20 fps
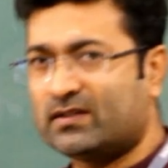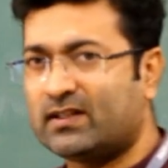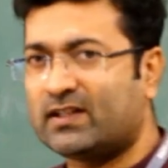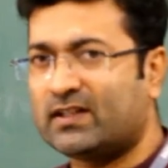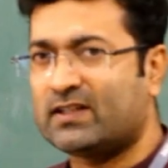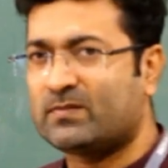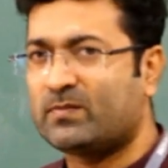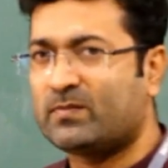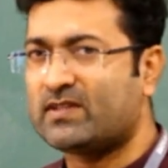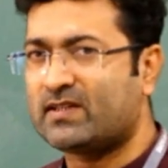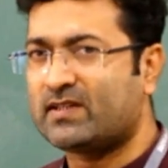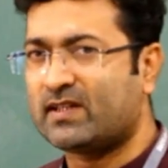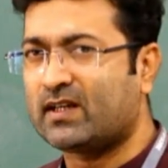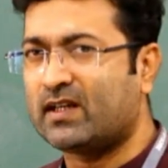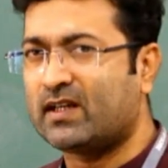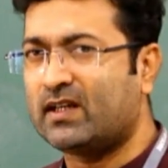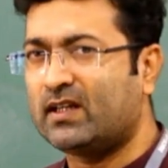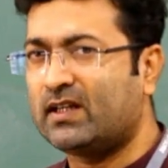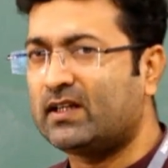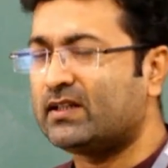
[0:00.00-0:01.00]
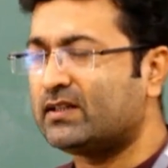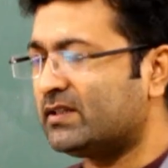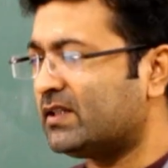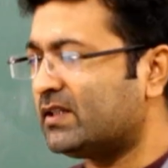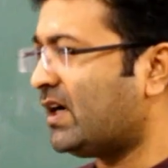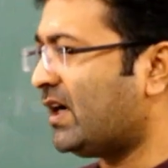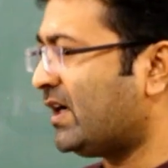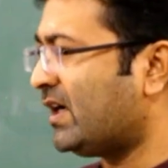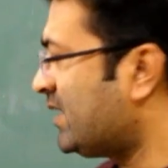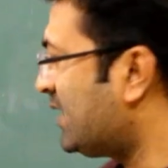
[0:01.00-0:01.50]
that is basically the
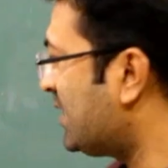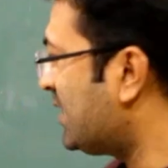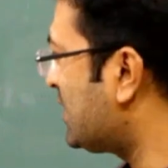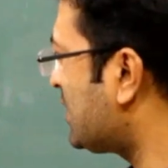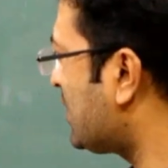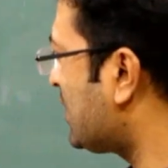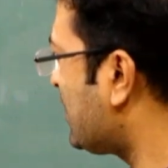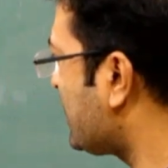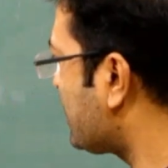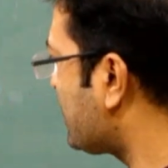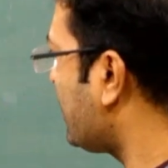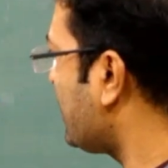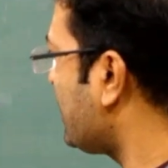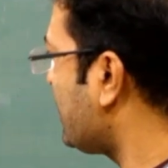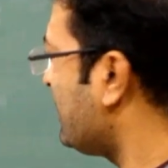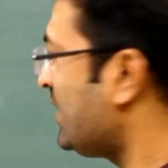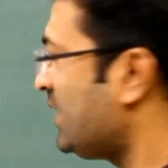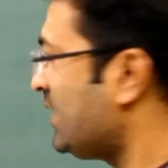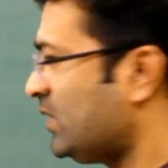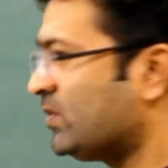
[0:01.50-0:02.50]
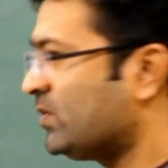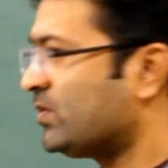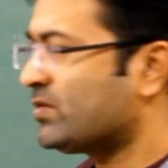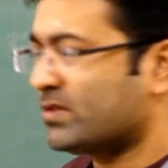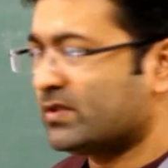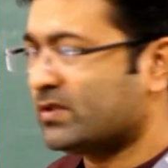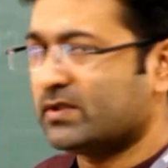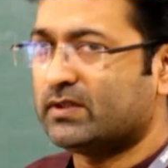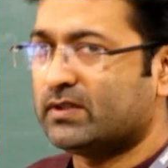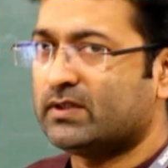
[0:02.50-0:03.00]
iron rods what we
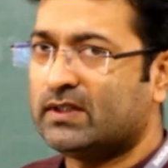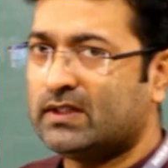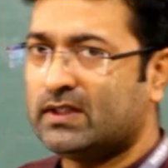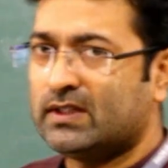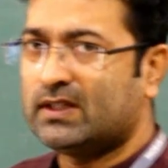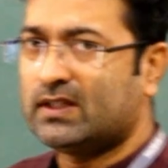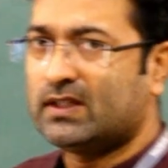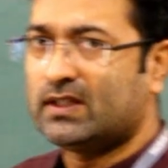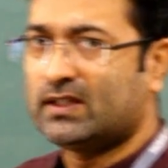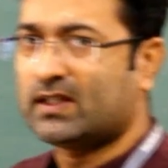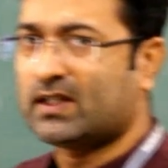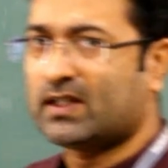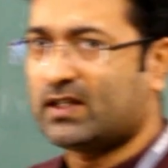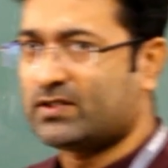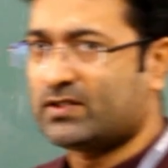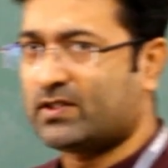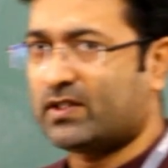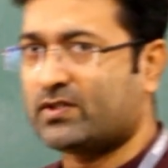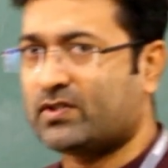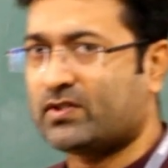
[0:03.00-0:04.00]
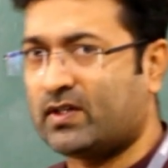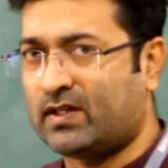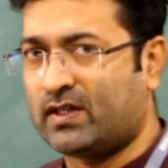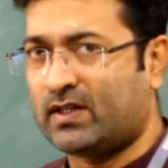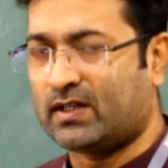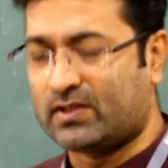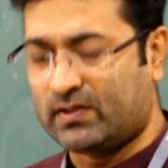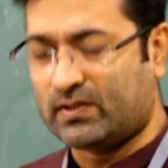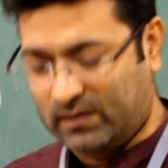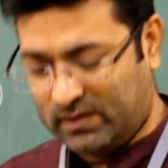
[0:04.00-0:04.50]
use in the construction
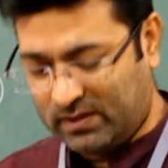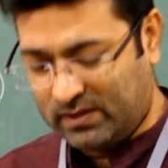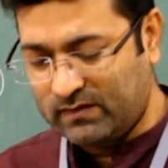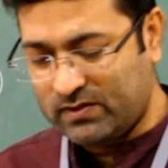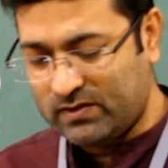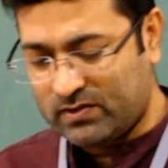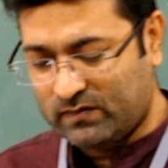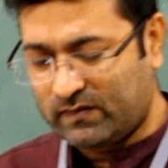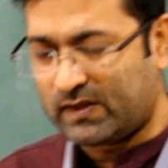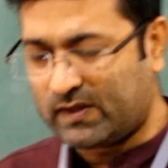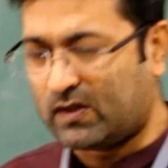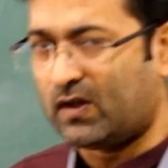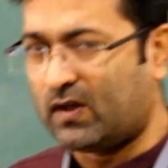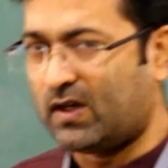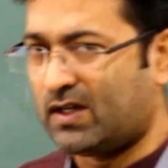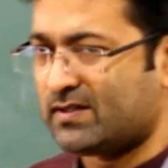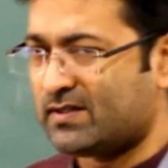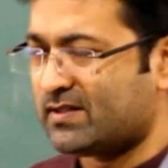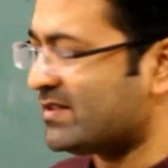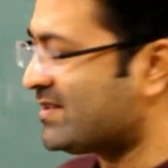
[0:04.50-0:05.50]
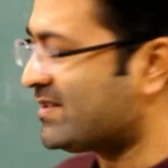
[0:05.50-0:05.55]
activity, which we call as a